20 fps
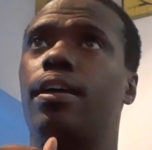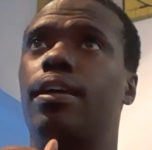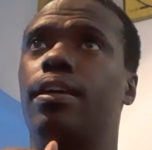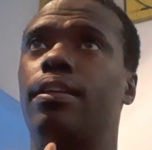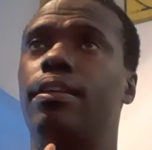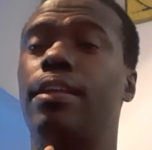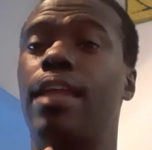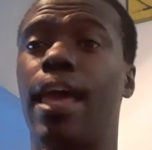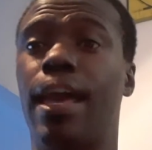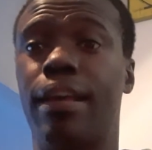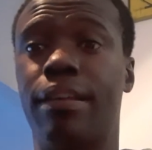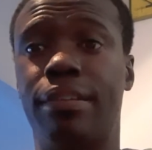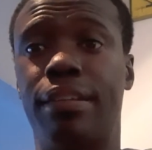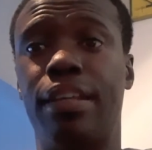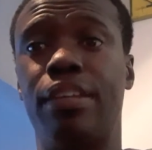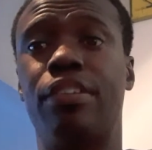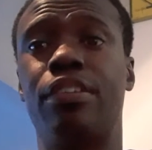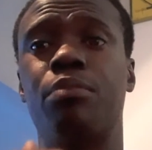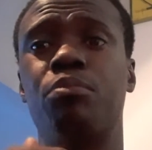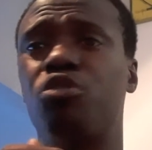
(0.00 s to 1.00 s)
Next
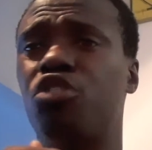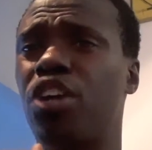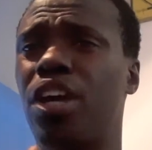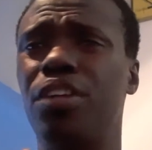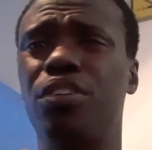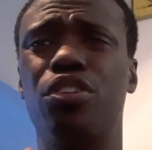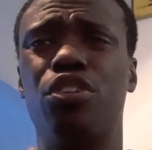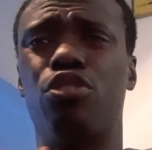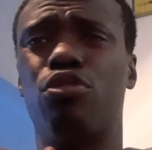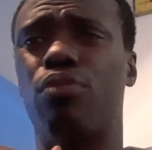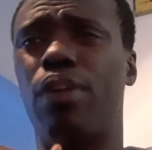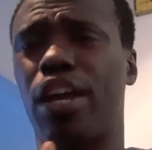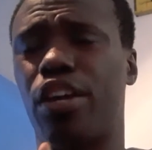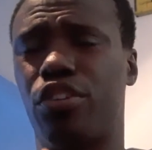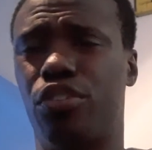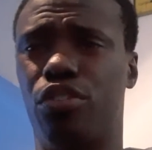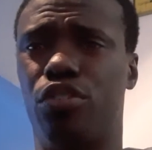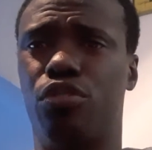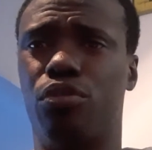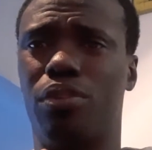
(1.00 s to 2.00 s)
is some change of
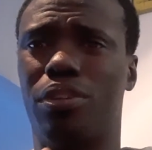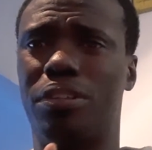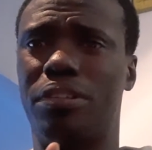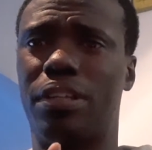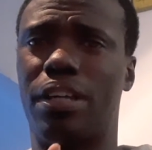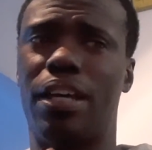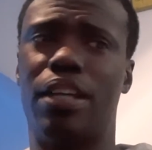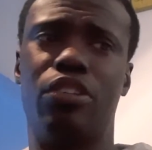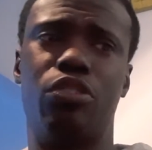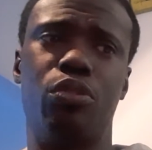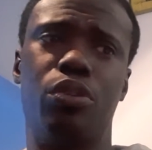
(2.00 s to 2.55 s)
direction drills, guys.